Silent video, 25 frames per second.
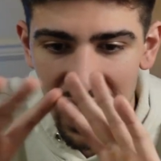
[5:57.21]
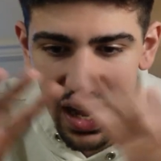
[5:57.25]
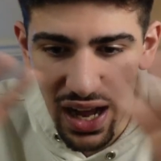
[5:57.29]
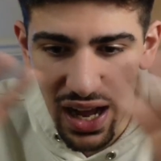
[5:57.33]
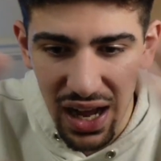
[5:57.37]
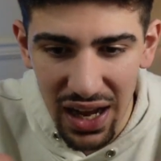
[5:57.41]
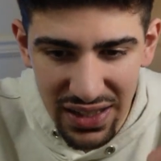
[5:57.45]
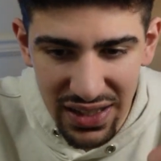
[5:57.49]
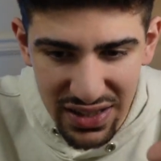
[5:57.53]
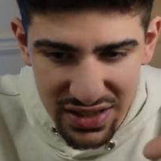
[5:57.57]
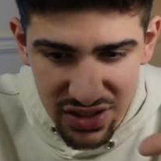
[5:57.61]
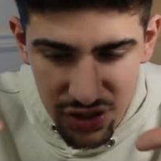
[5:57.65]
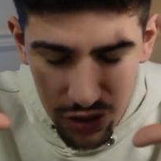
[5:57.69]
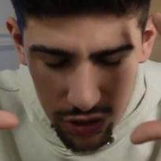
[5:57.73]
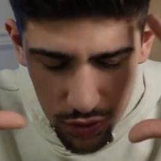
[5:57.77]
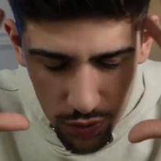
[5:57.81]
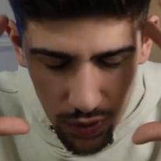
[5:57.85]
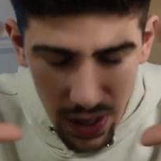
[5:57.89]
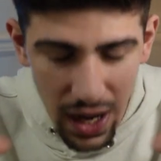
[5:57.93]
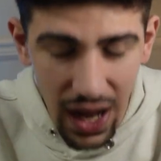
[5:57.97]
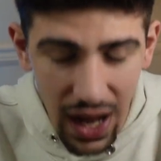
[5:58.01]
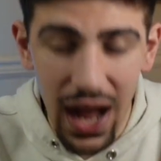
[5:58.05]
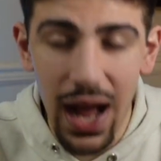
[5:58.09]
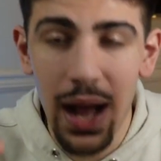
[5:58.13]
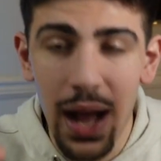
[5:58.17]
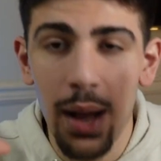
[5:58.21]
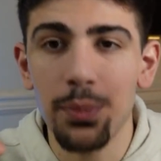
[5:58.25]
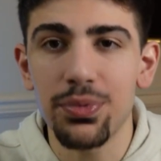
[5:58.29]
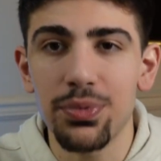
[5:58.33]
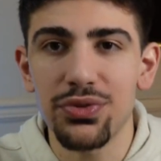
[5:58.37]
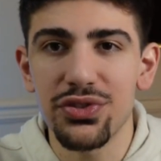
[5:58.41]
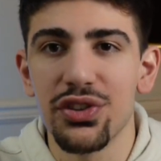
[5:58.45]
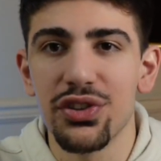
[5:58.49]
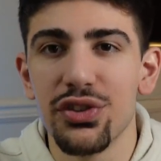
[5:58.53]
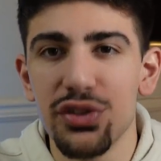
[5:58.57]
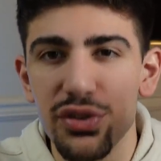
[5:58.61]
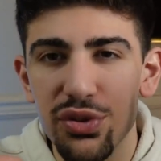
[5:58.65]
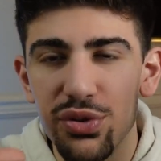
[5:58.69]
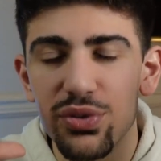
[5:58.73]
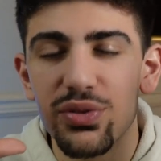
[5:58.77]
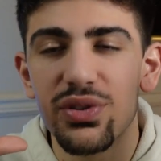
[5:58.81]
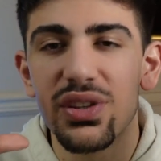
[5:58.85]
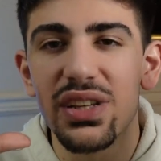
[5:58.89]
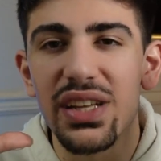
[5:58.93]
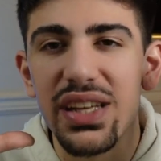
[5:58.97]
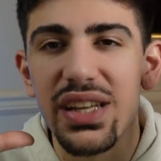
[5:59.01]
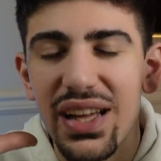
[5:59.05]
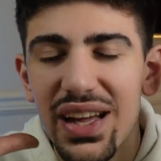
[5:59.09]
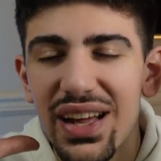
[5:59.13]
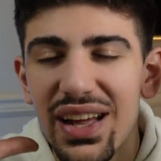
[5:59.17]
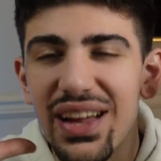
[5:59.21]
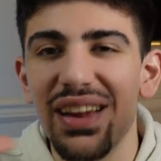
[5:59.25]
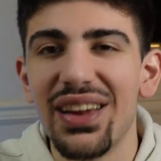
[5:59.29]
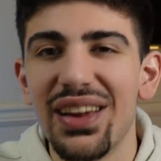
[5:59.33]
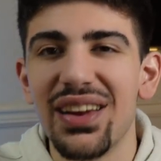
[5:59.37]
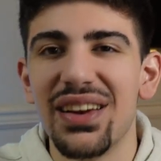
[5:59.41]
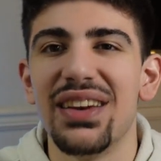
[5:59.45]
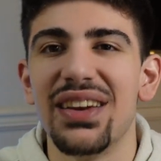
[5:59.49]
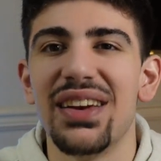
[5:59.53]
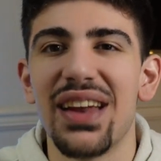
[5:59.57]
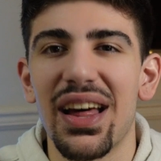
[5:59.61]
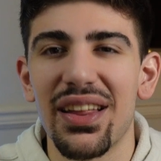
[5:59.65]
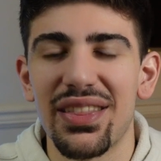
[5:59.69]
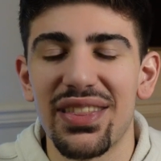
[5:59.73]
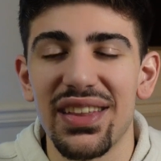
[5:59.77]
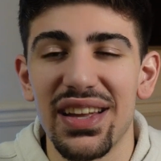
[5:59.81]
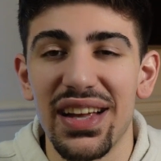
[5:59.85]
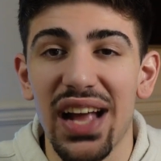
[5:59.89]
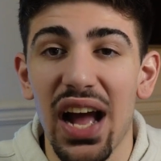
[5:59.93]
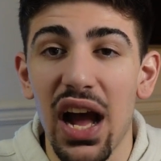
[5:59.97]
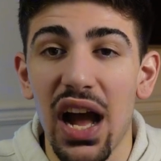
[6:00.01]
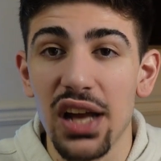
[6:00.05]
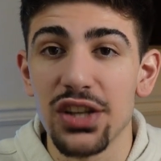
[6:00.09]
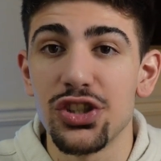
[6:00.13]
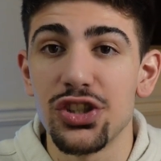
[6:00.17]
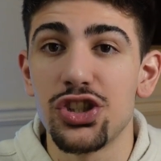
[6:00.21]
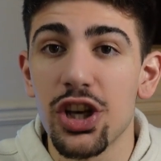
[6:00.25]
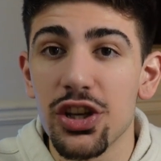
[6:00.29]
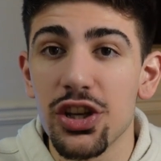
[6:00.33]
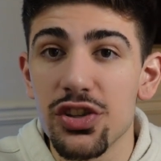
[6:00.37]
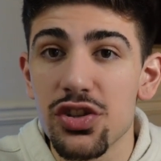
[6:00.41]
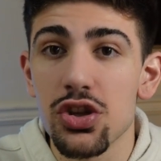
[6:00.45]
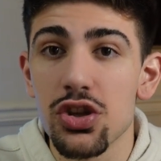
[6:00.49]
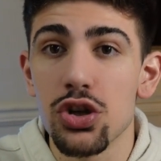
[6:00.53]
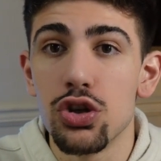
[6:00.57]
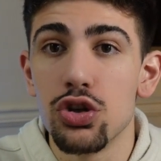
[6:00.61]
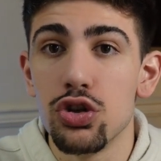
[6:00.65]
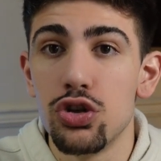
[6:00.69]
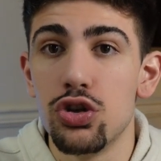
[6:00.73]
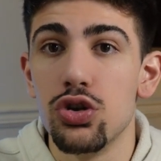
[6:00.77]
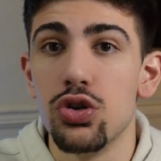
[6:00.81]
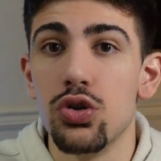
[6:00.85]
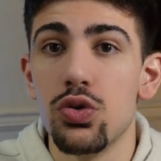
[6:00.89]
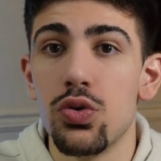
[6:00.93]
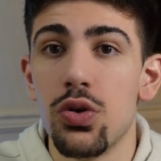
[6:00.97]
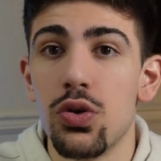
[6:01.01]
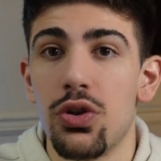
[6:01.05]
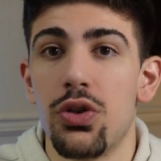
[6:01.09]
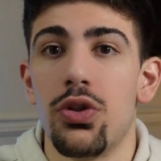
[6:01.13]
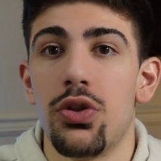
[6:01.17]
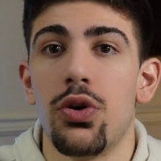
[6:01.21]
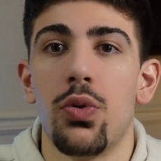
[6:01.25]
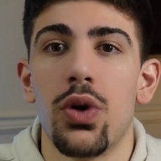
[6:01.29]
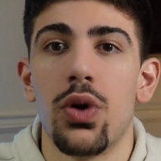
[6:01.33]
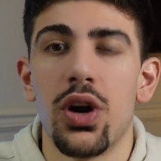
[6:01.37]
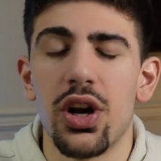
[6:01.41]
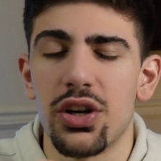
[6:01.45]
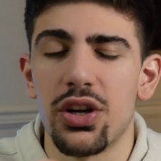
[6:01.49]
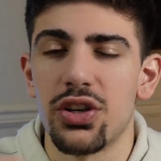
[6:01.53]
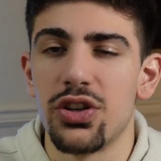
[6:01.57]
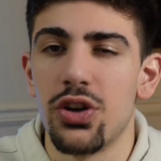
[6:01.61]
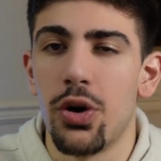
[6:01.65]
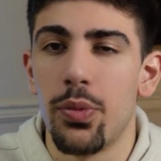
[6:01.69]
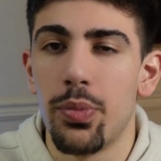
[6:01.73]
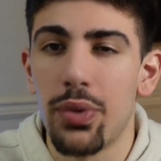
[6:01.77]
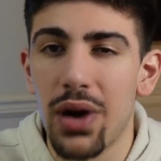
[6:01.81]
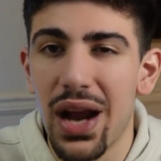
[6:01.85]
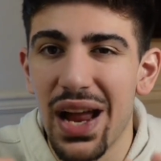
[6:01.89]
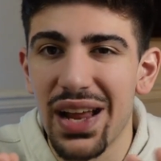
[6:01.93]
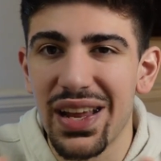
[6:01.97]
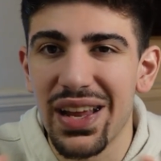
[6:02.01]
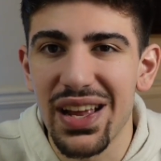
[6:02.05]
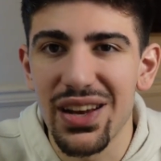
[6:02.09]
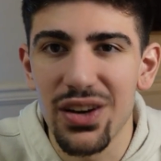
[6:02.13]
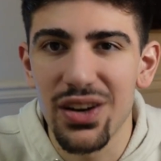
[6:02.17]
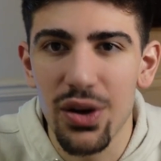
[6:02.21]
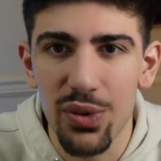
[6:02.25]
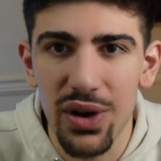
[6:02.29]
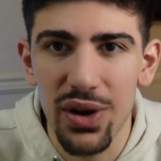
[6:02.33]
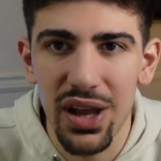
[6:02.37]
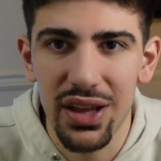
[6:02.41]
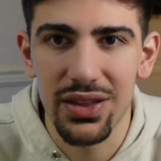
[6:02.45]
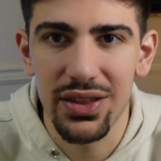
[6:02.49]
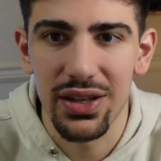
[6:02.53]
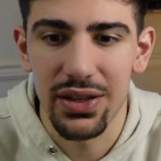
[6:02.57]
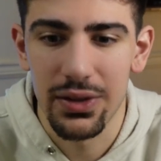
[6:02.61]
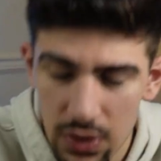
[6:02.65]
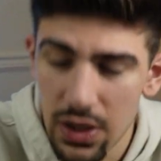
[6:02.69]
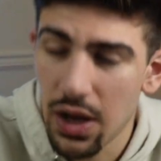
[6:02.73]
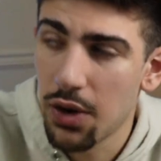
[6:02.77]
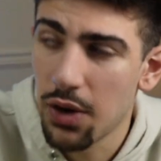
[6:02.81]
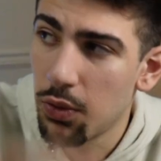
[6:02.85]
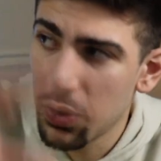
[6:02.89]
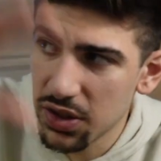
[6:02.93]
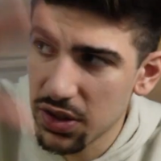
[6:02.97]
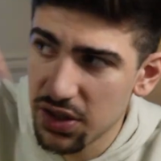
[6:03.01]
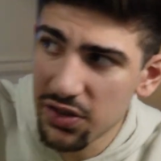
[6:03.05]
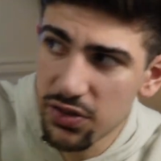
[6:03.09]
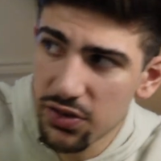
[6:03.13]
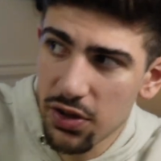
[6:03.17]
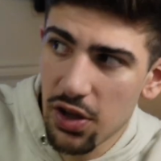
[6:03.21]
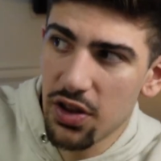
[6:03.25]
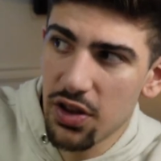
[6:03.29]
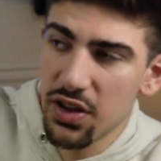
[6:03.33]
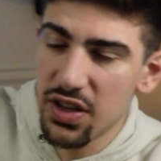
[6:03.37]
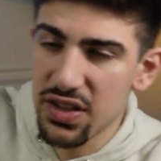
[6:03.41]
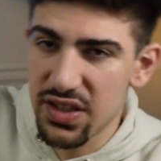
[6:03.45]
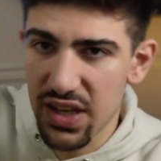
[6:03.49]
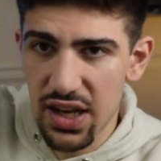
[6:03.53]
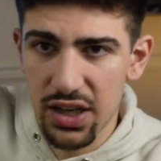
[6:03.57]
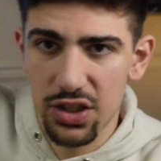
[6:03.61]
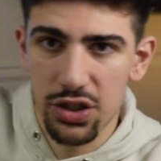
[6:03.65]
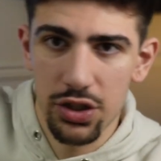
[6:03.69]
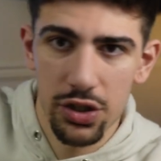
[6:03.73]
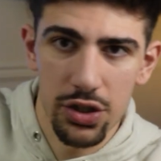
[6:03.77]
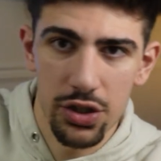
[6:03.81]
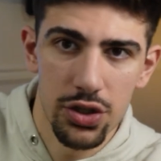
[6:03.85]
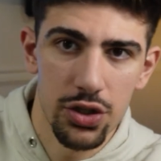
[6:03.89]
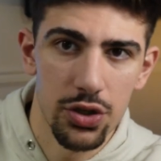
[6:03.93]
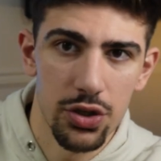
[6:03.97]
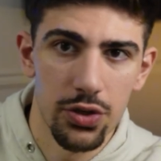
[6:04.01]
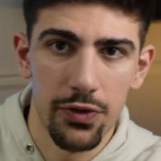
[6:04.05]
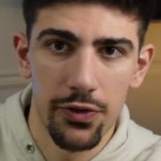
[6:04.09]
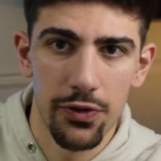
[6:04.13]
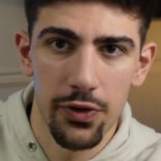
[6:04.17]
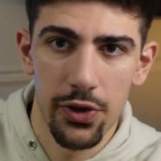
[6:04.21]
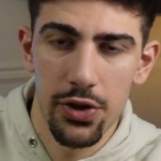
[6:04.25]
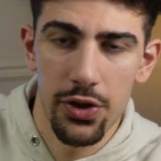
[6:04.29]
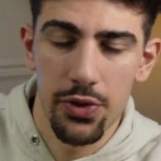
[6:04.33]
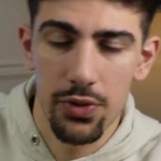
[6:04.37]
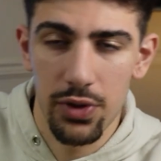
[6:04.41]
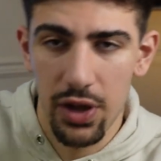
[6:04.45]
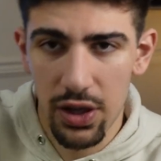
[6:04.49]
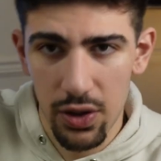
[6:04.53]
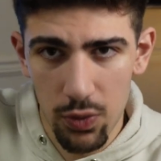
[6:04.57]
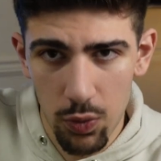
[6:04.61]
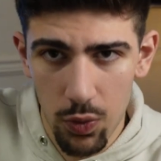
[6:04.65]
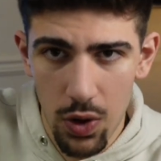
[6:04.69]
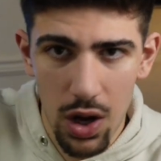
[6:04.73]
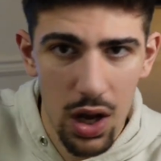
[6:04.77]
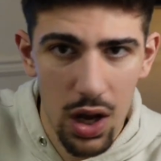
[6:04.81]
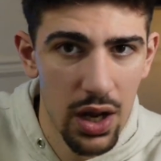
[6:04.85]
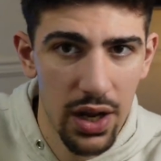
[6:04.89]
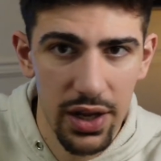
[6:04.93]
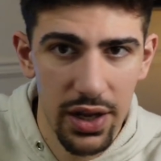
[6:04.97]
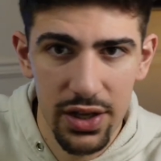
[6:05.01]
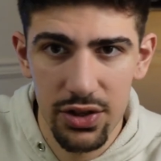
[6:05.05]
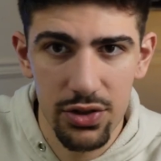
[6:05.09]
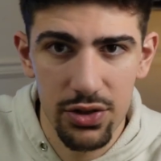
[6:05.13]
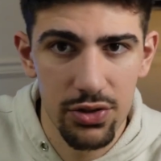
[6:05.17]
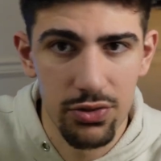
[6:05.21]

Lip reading: I do absolutely nothing. I just do the work. No bragging, no nothing. Now, what does all this actually do for you? Like, why